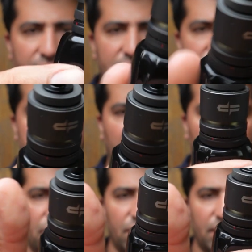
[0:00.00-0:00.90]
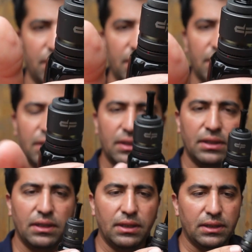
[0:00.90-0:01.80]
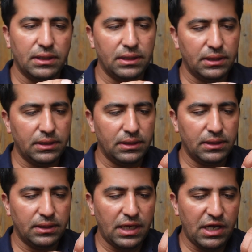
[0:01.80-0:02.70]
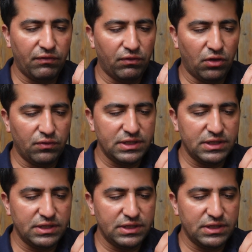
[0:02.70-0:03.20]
like this now. Airflow